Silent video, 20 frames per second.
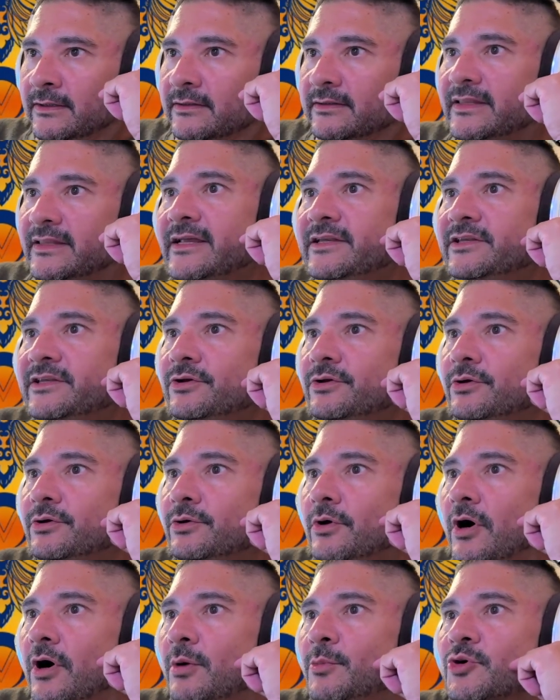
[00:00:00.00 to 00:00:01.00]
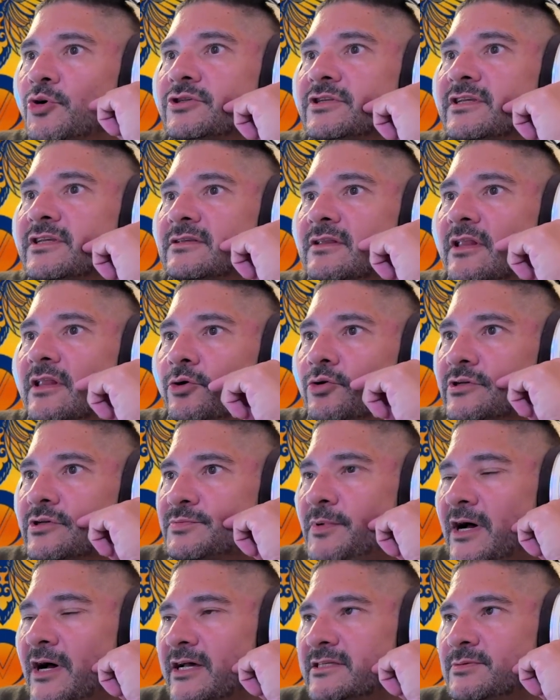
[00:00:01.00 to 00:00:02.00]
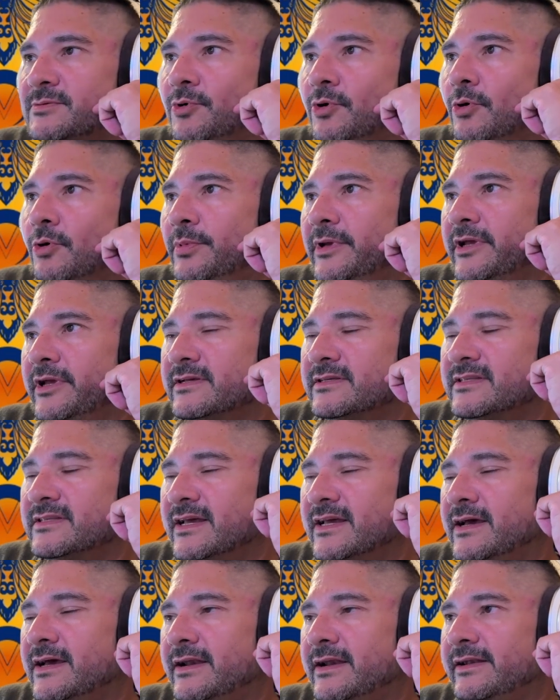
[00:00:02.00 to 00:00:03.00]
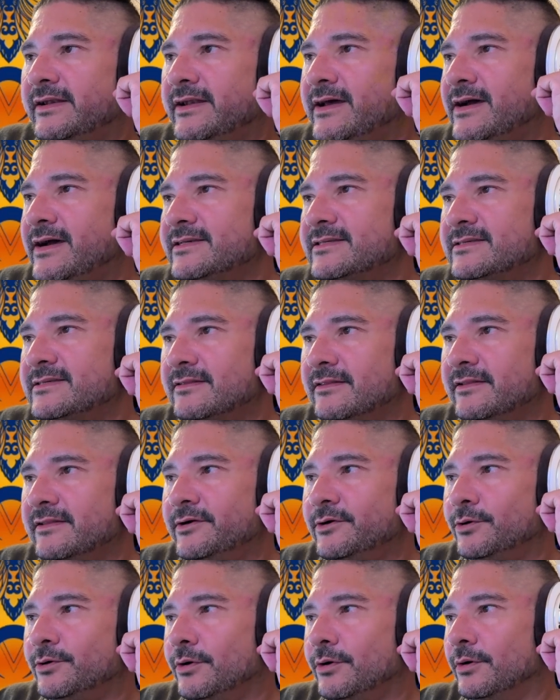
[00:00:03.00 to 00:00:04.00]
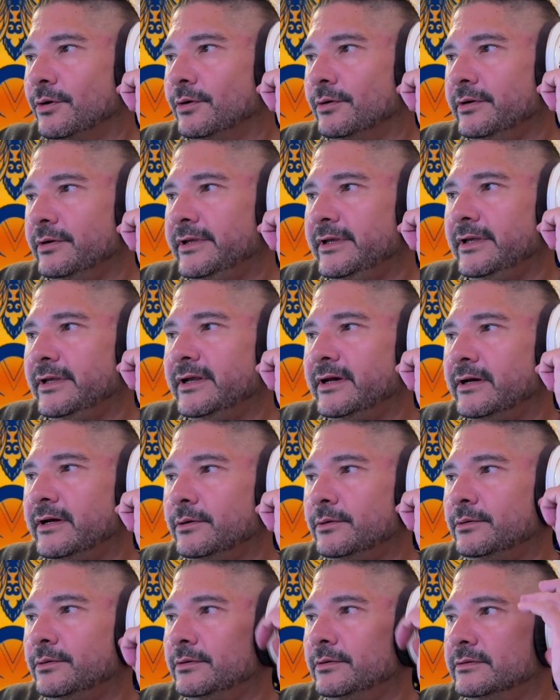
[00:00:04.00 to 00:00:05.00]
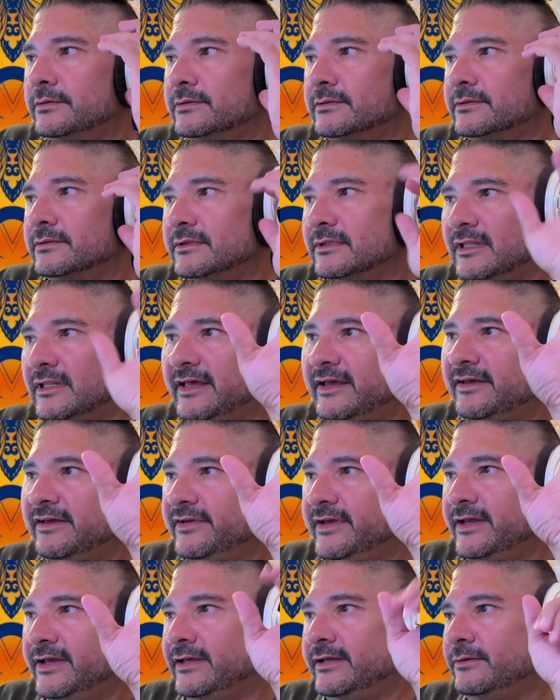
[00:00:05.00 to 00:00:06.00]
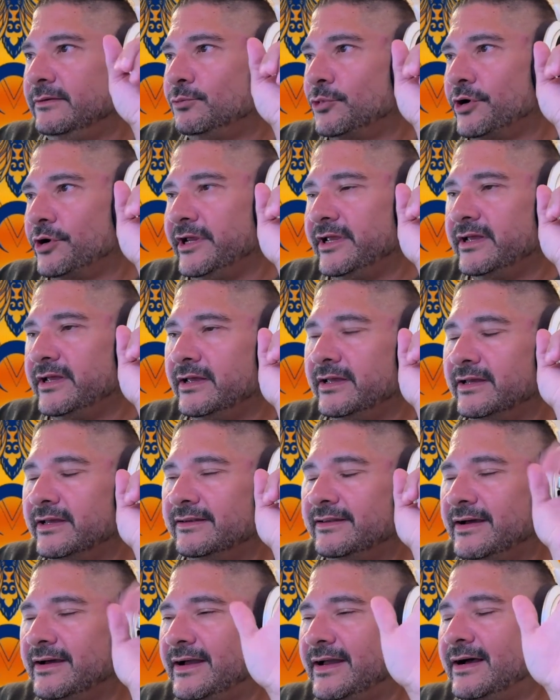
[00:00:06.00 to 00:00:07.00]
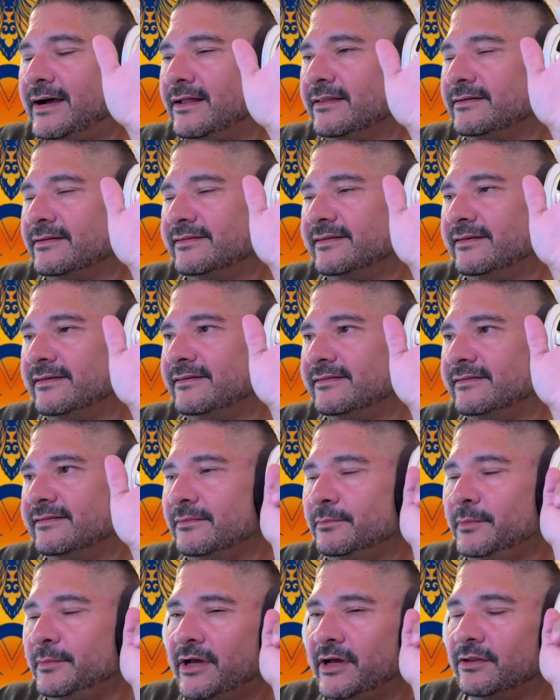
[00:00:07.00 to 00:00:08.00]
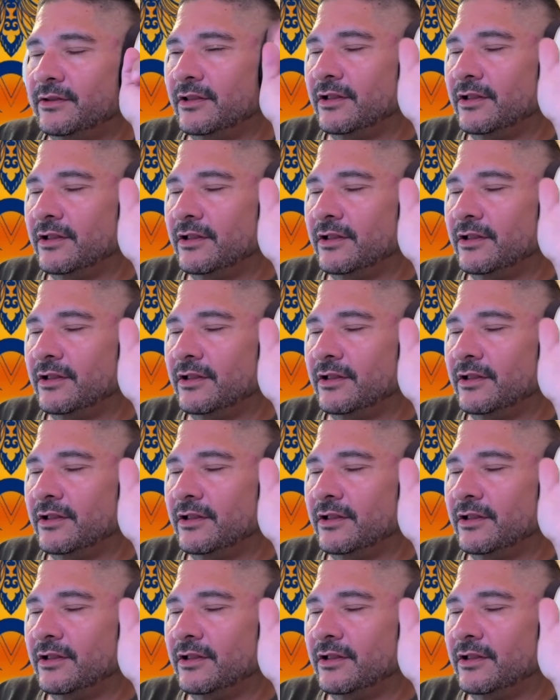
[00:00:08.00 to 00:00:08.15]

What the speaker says: they do almost as little as possible because they got a nice little, live in where he can get dialysis and be on